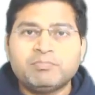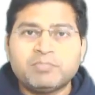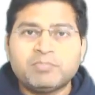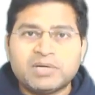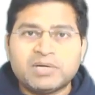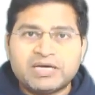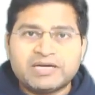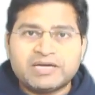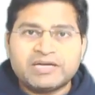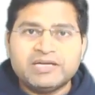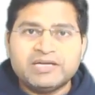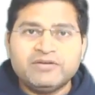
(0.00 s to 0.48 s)
a
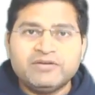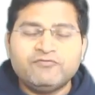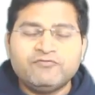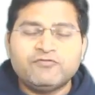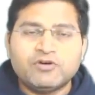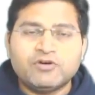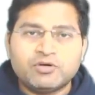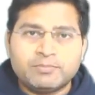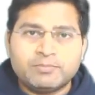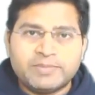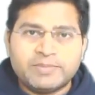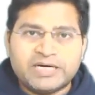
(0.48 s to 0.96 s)
plugin
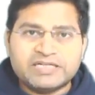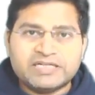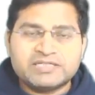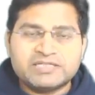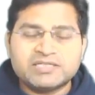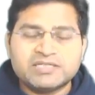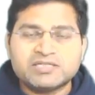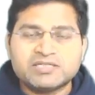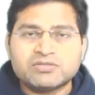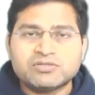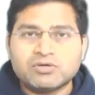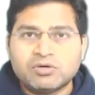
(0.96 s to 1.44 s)
for
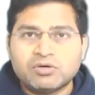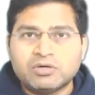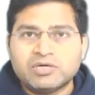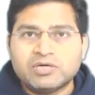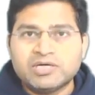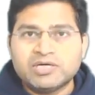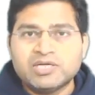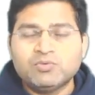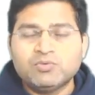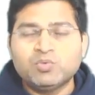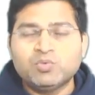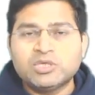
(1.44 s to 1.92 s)
PyTest
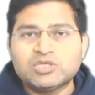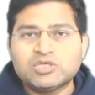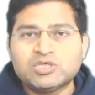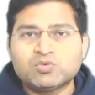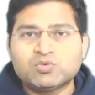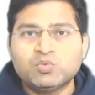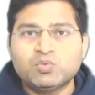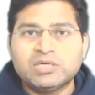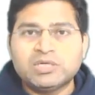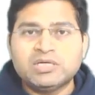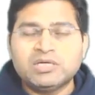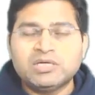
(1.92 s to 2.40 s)
already
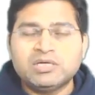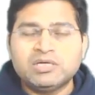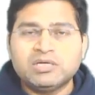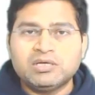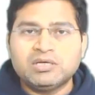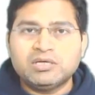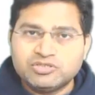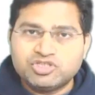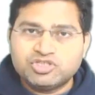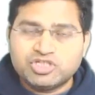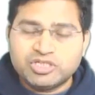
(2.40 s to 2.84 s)
which will